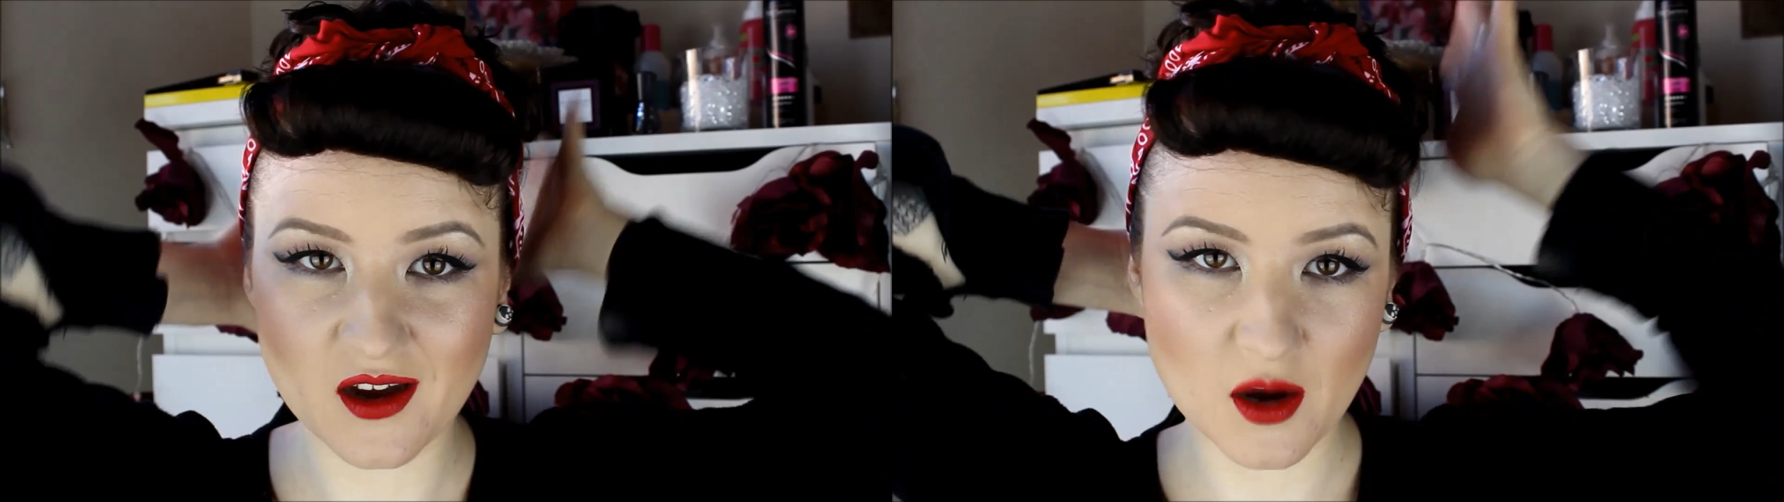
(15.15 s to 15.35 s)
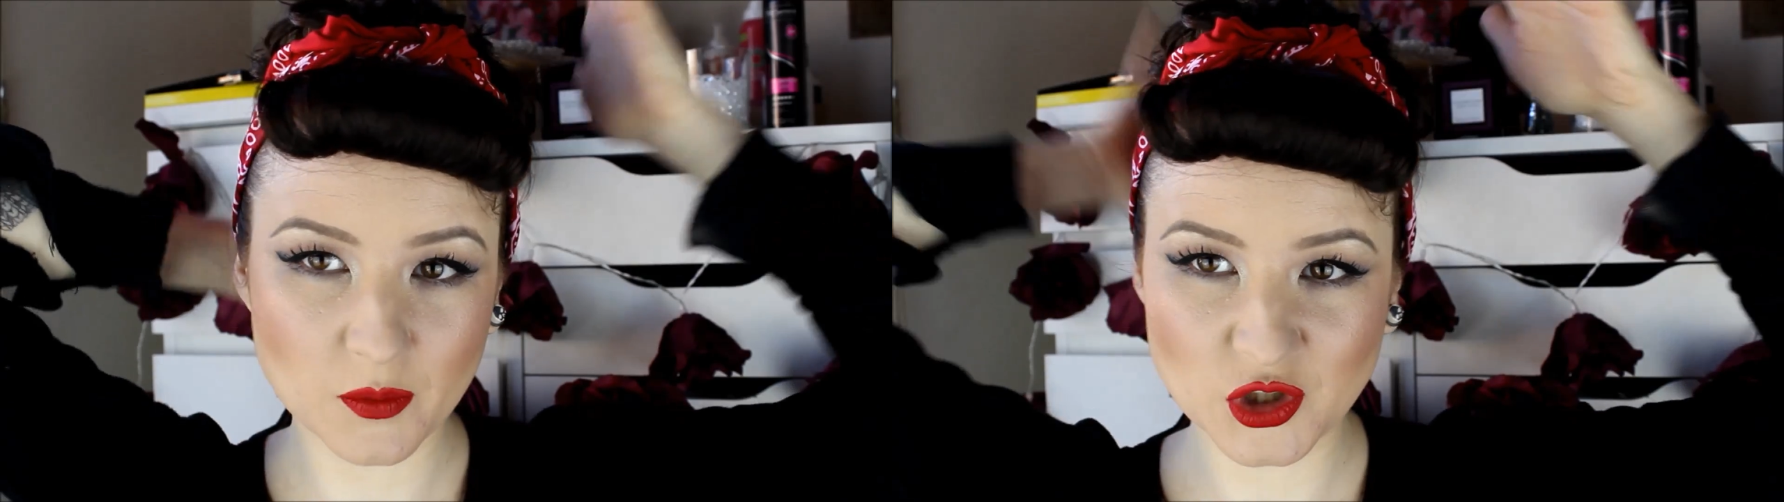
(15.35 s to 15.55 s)

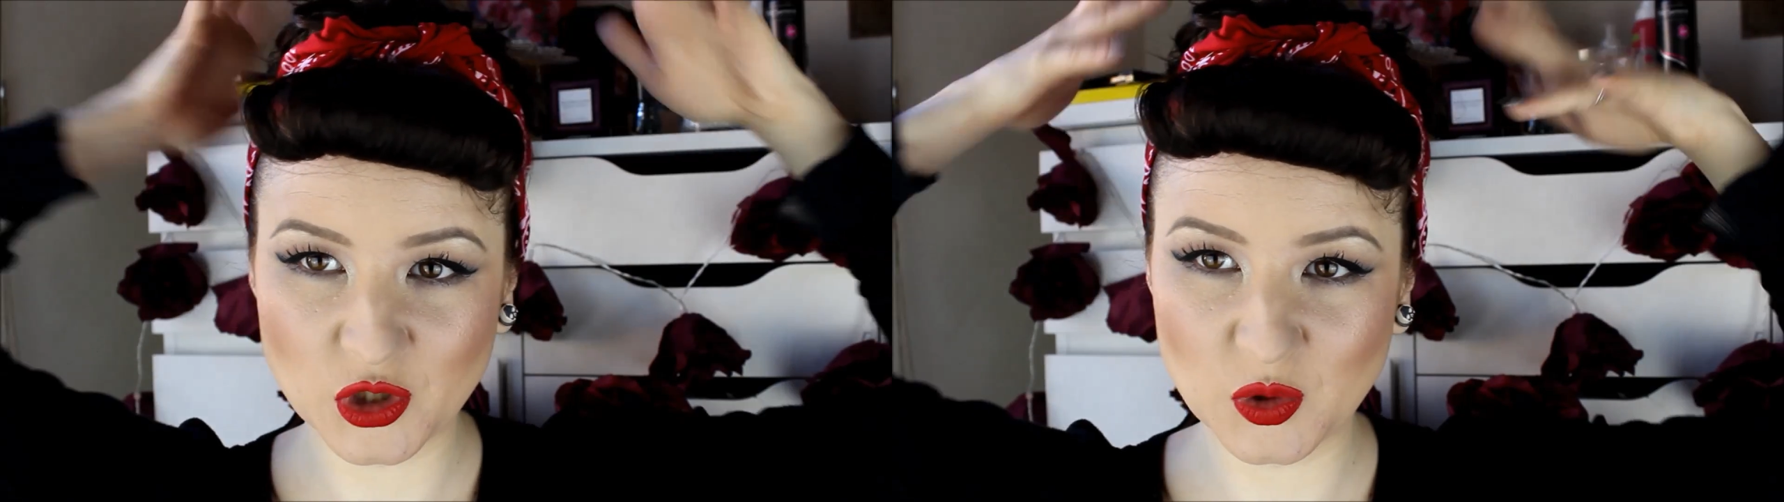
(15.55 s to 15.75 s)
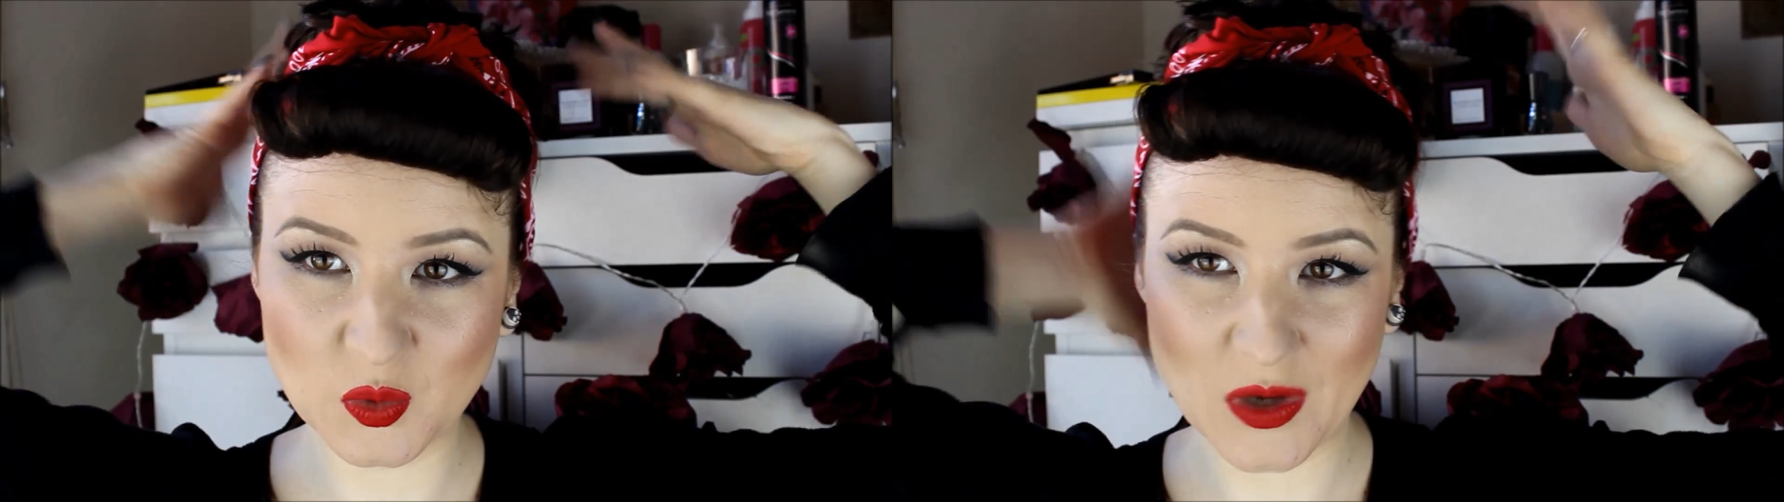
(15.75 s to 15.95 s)

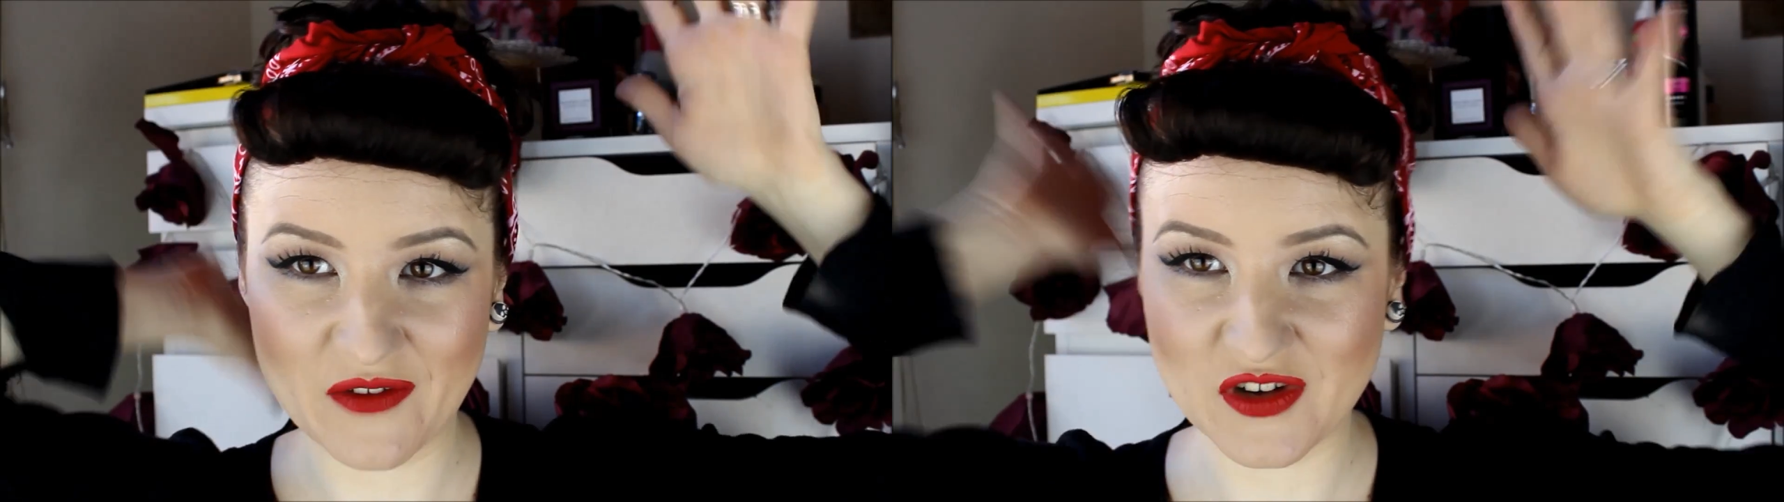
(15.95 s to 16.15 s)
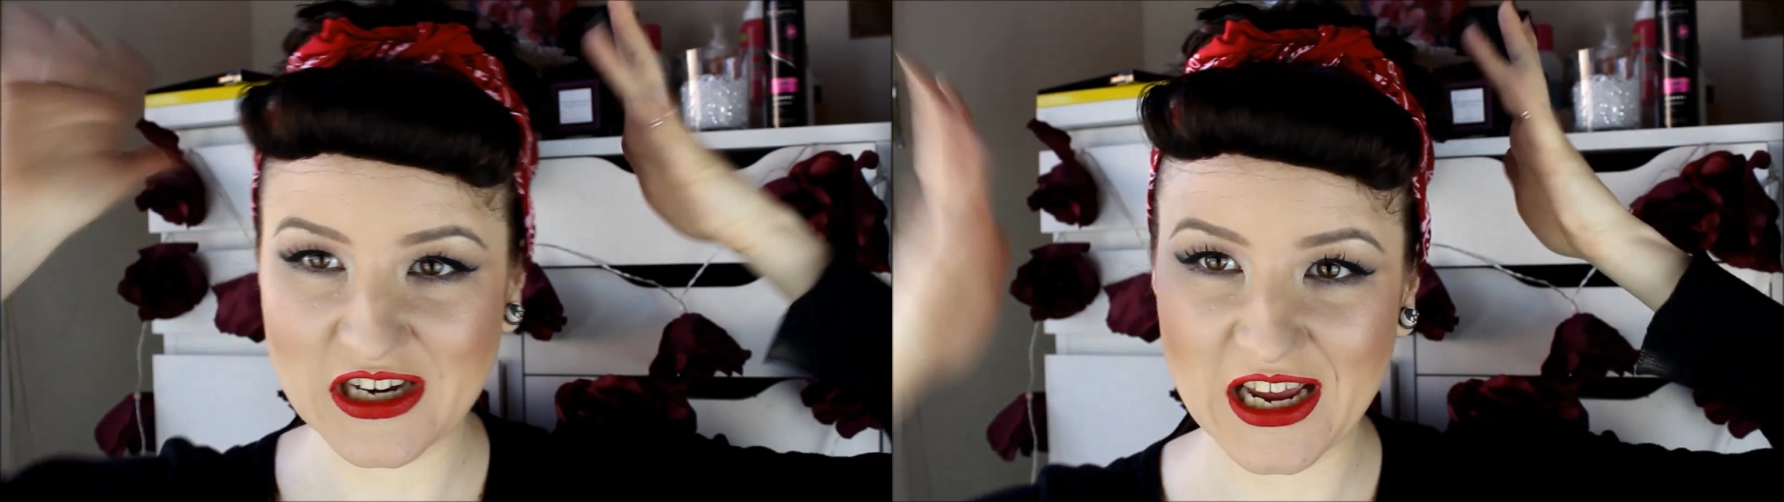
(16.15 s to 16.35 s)
updo
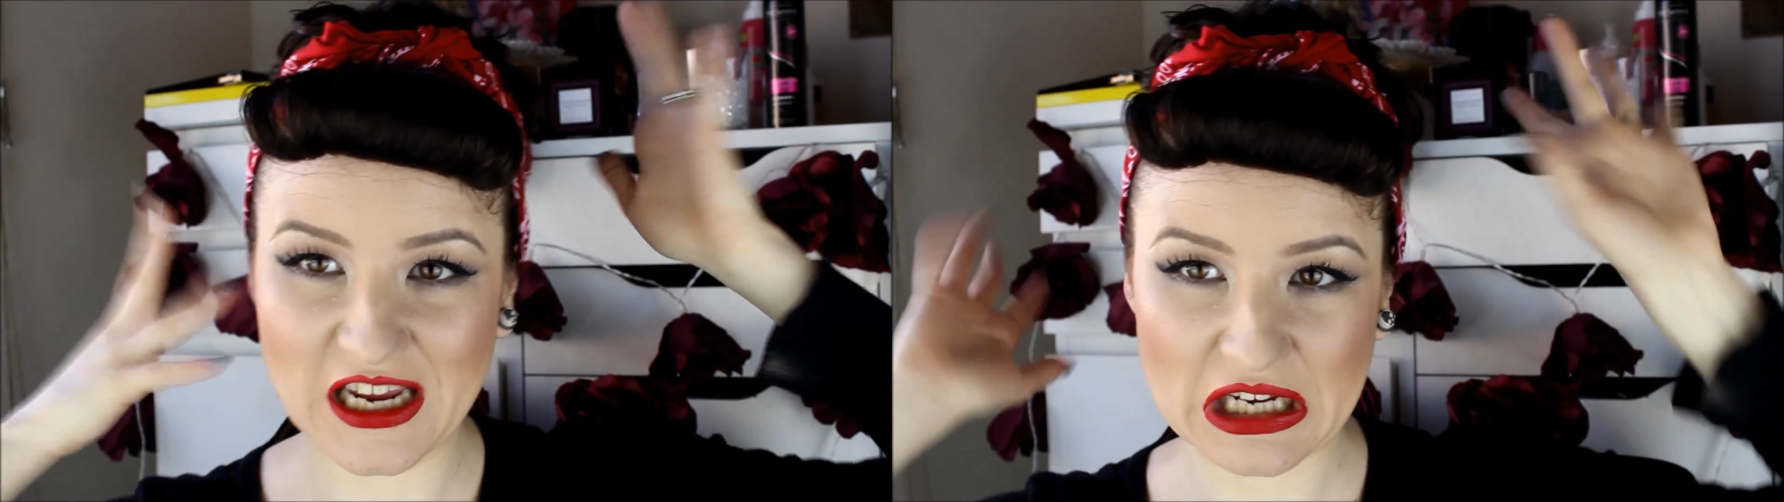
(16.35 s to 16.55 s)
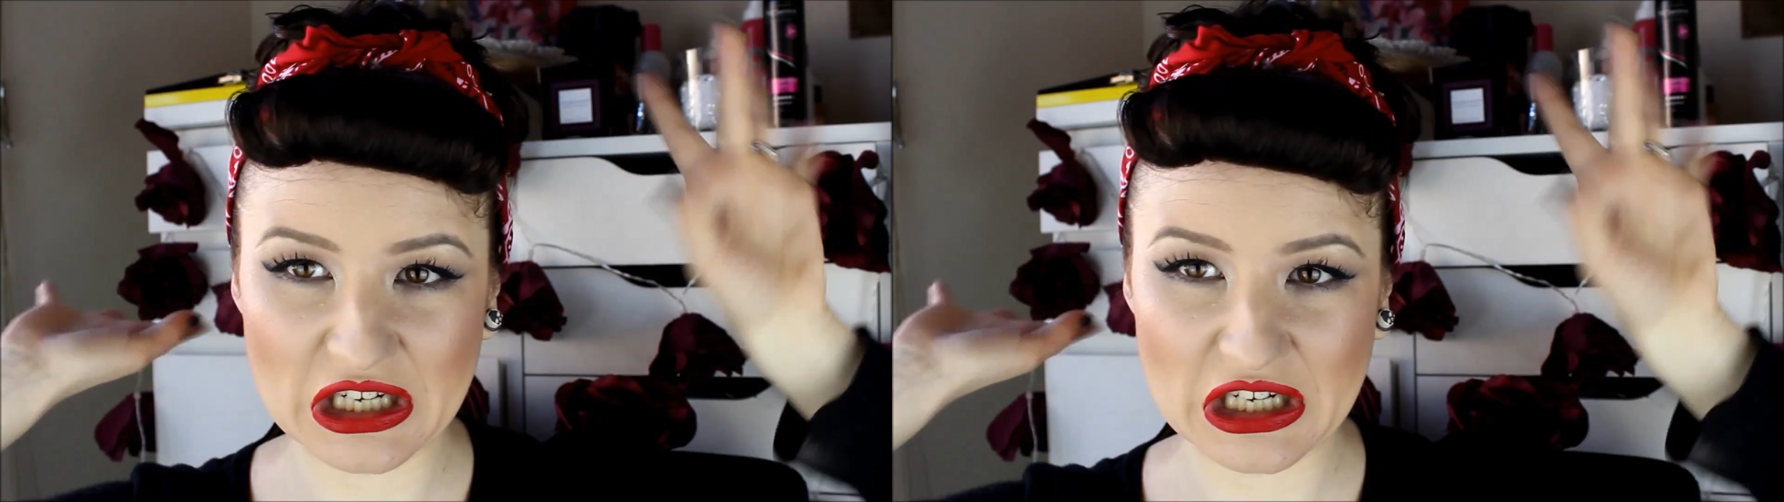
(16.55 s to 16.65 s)
everyday